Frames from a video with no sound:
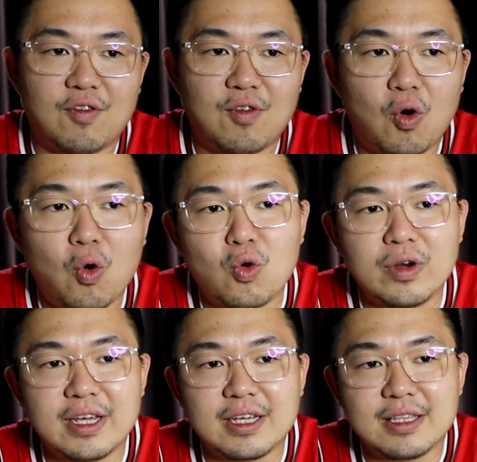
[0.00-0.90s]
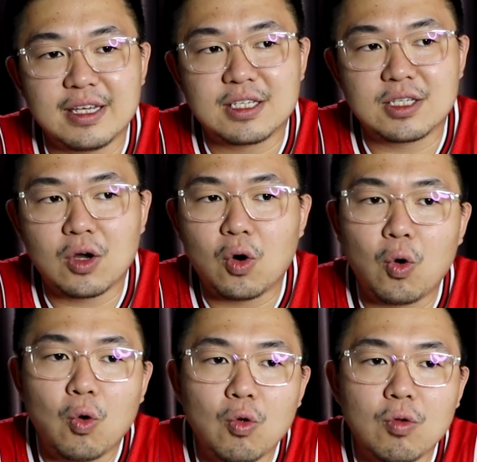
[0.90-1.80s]
of owning this
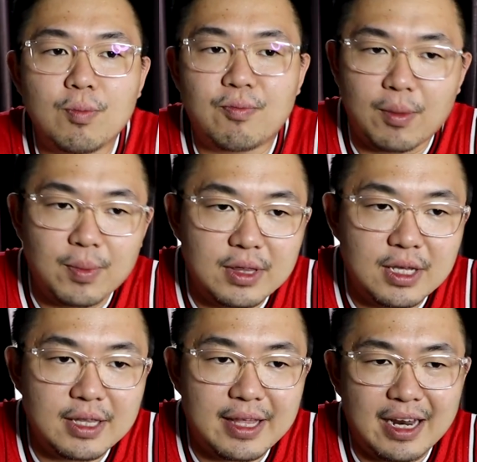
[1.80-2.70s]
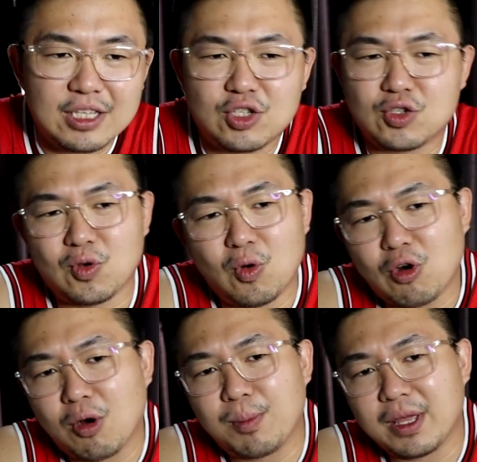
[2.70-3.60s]
old property that is so
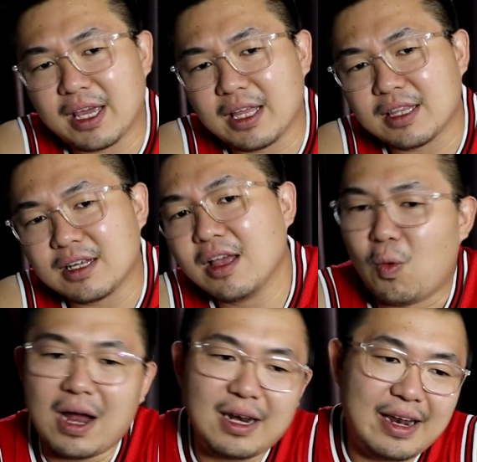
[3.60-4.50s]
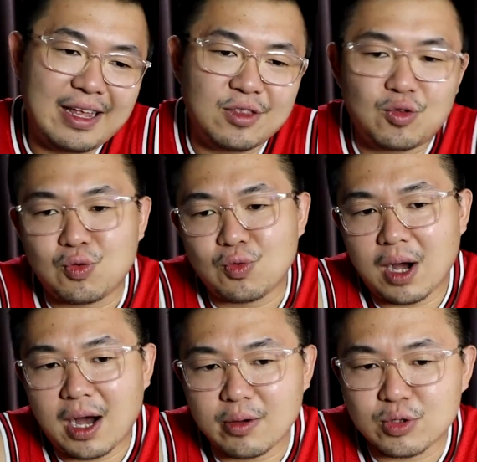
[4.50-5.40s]
complicated? 1 land, 2
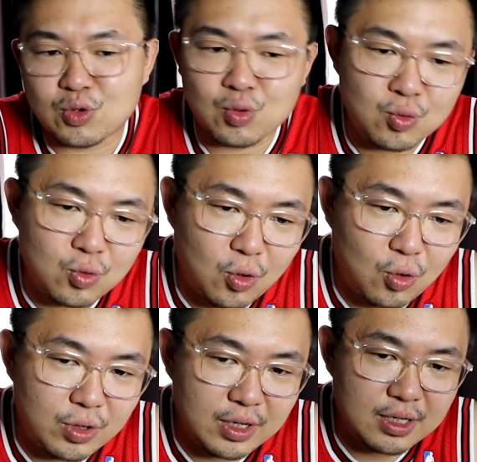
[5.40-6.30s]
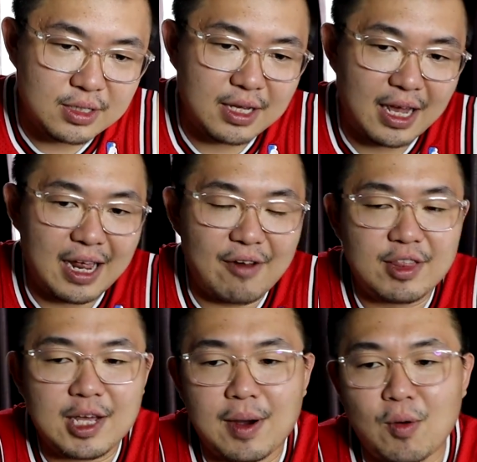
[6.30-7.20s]
house, 2 owners, and every
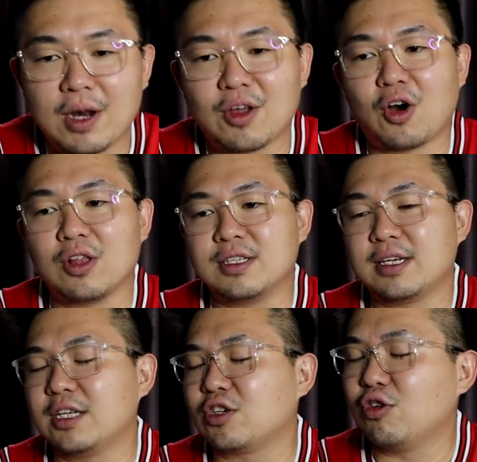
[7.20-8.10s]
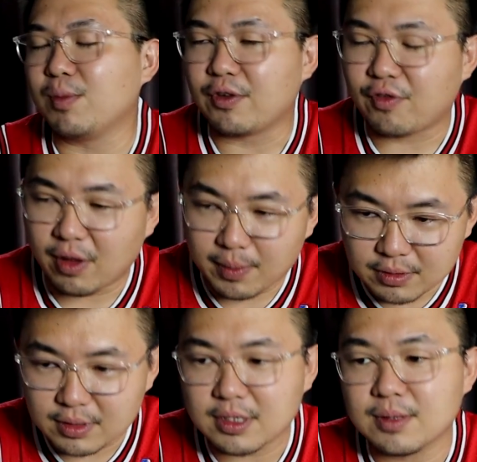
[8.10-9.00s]
time I want consent, it's going to be
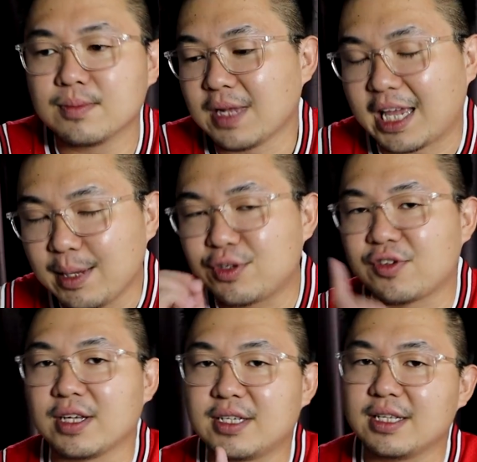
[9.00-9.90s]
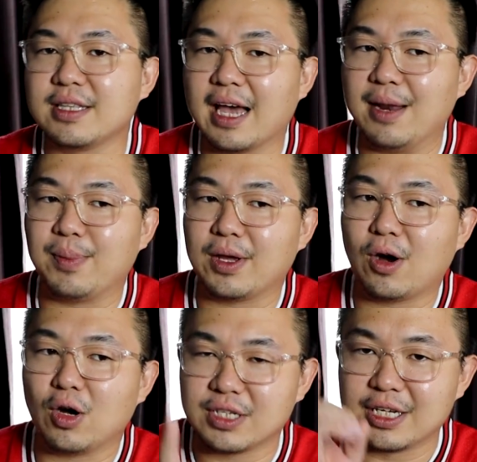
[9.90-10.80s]
troublesome. I keep stressing that
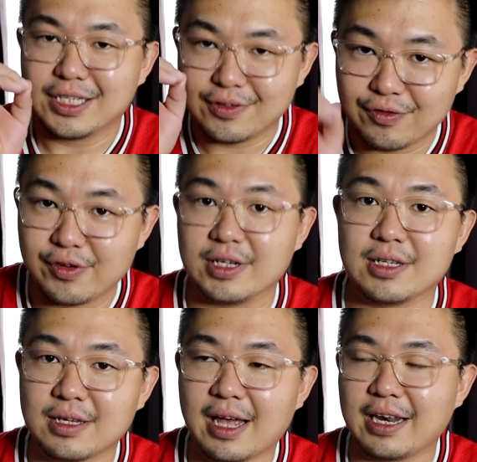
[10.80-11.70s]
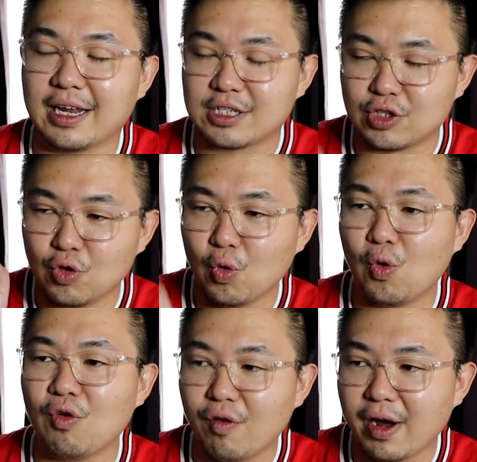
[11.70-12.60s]
because it's real and there's
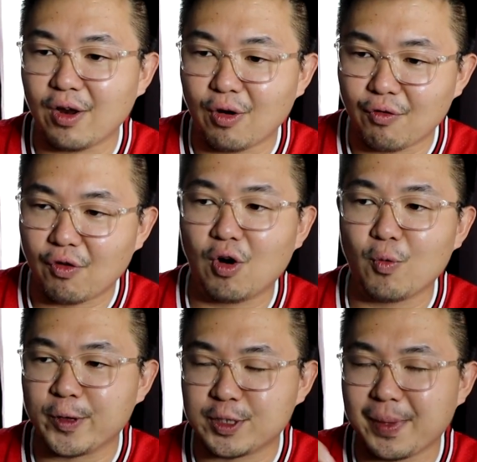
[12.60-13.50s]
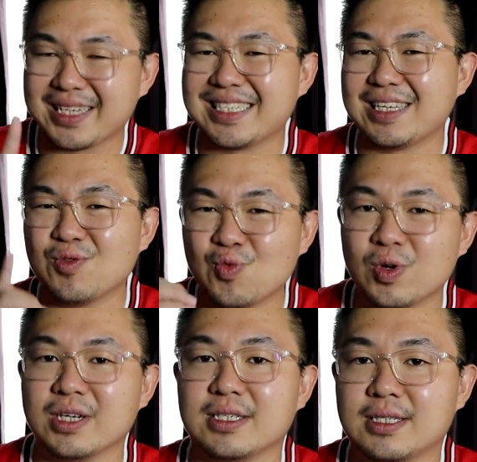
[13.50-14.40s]
no right or wrong, which makes it
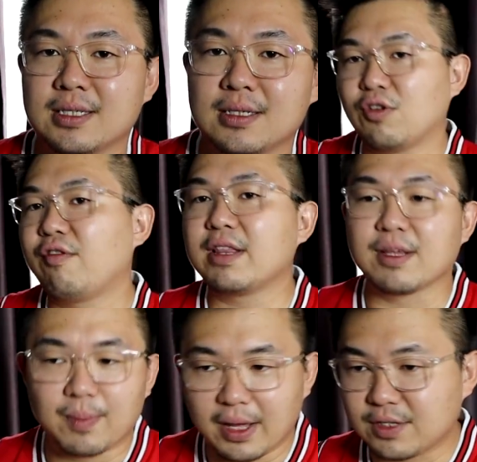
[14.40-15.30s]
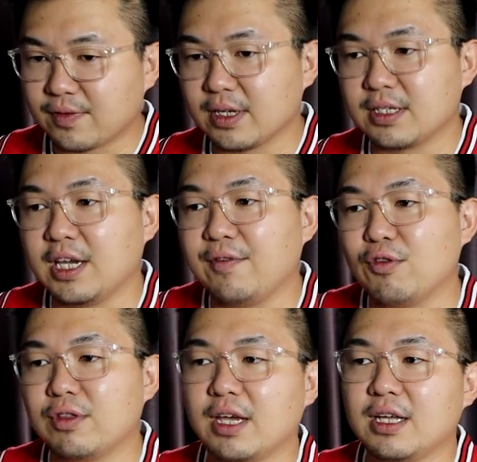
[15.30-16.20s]
worse. So rent a place first. If
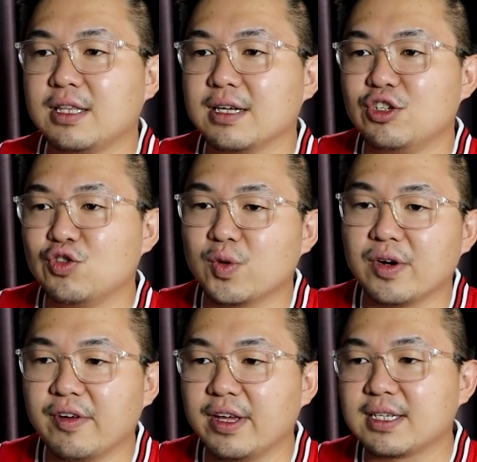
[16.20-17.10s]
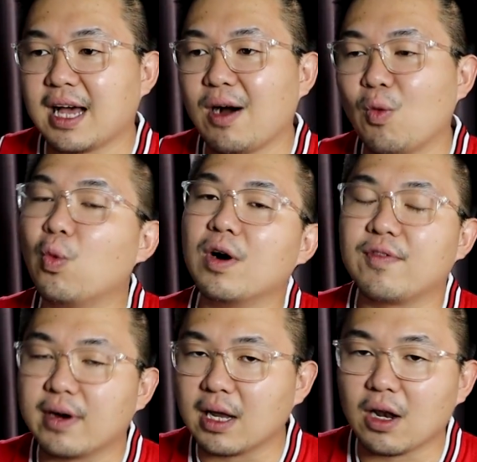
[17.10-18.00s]
you think the jewelries are
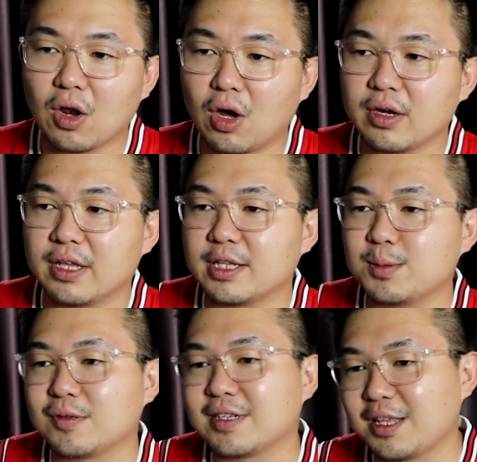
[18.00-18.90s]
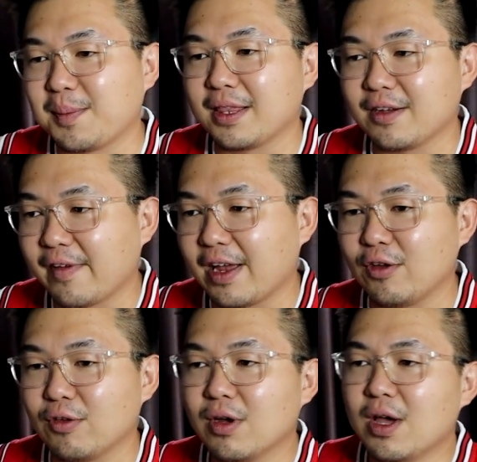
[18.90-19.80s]
worth a lot in terms of sentimental
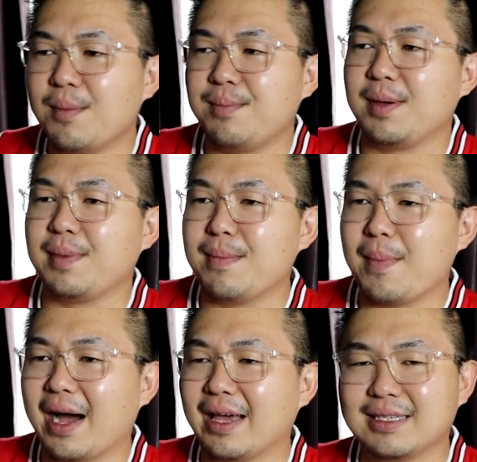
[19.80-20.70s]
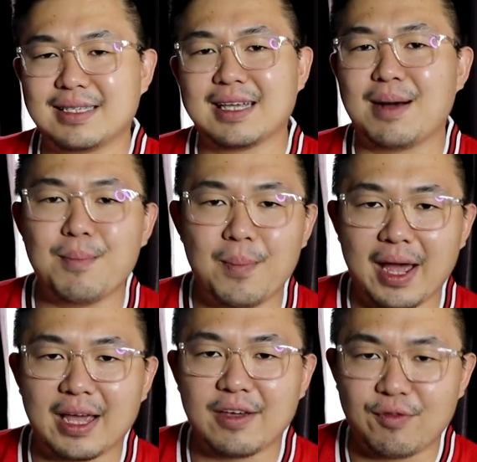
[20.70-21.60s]
value, maybe buy some
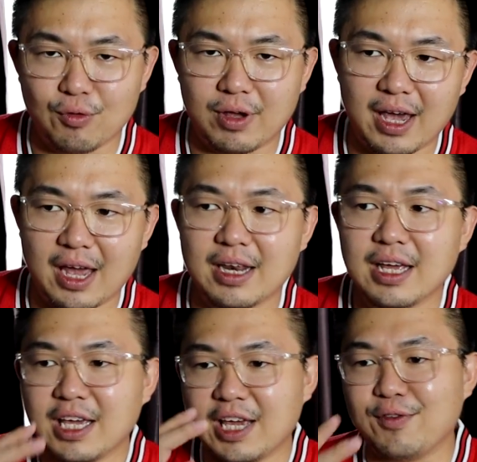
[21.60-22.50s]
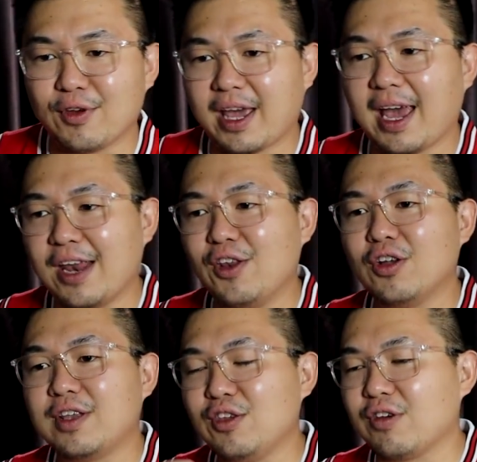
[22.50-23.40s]
back if you can. If you
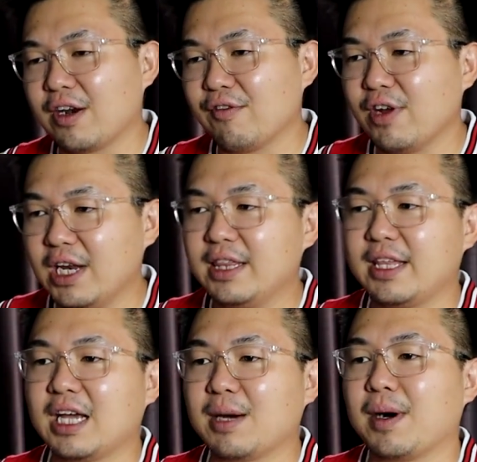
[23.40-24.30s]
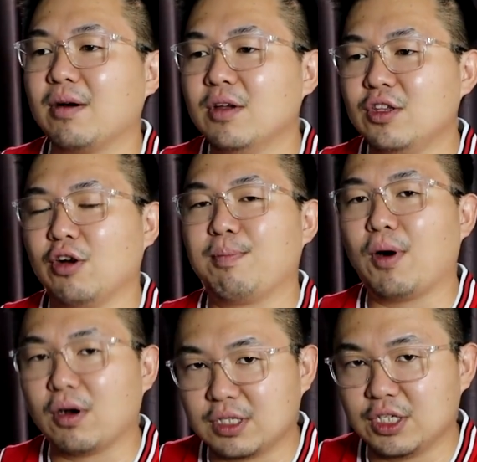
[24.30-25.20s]
cannot, then you gotta really think about your
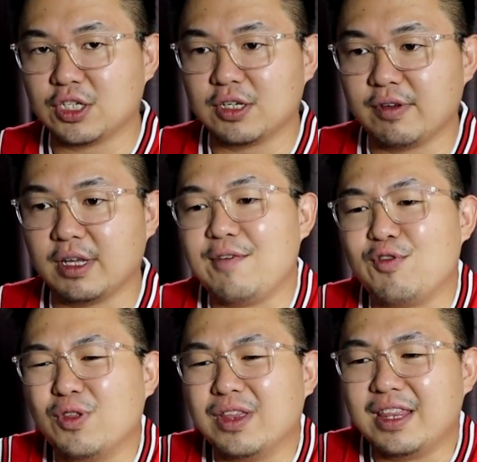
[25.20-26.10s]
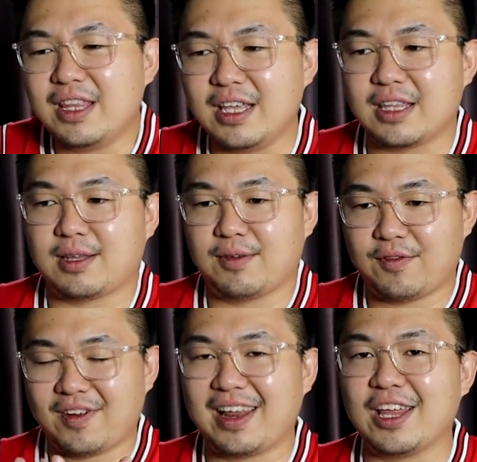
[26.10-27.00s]
position really. If you need
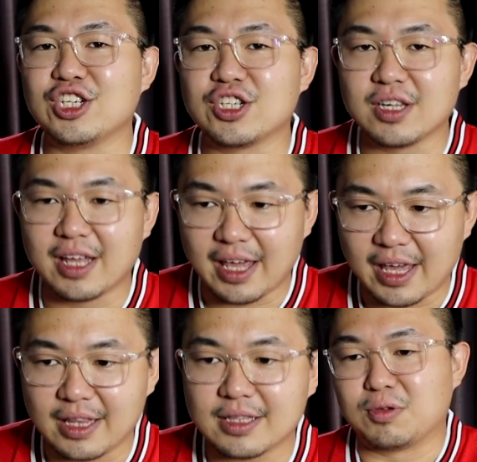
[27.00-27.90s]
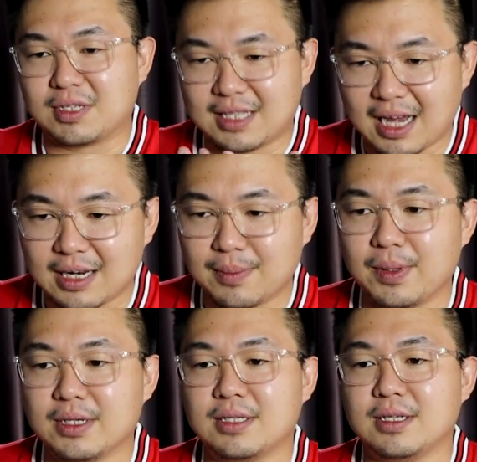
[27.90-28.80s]
financial aid to start a
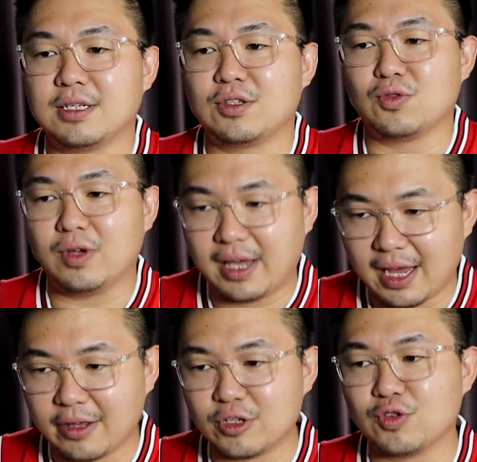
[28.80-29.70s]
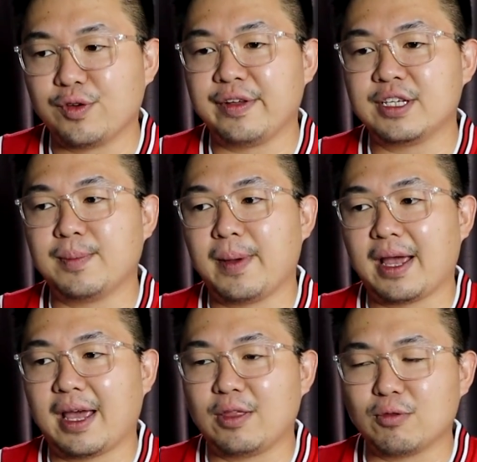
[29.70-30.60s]
business, to get the jewelries
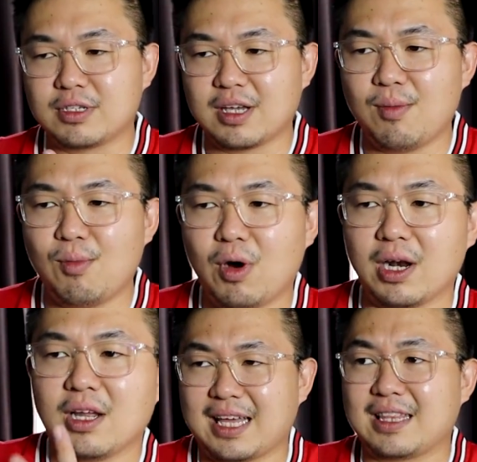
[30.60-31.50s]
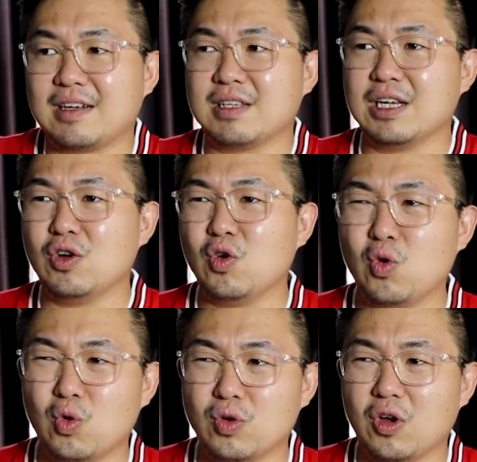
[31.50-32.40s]
back, and to somewhat settle the
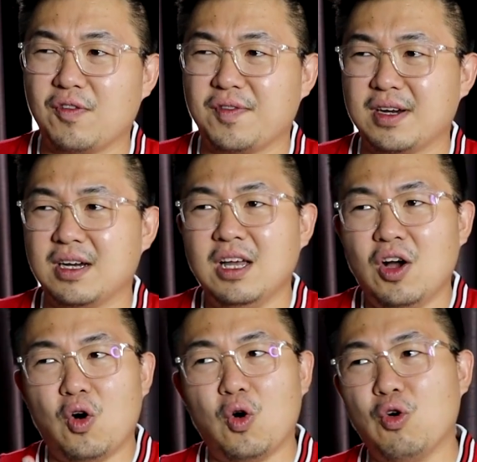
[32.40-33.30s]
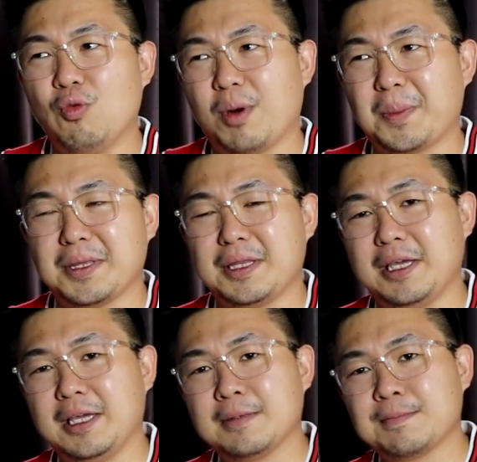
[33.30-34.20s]
loan of a old
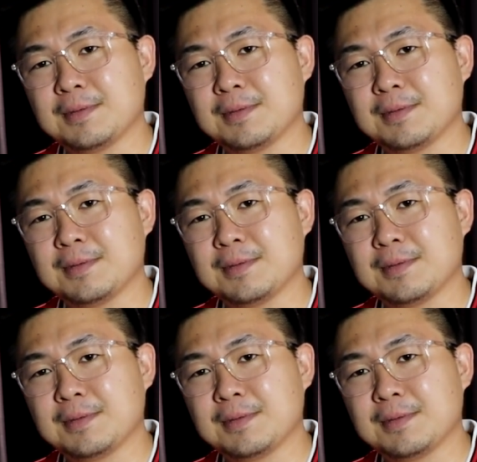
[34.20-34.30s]
property,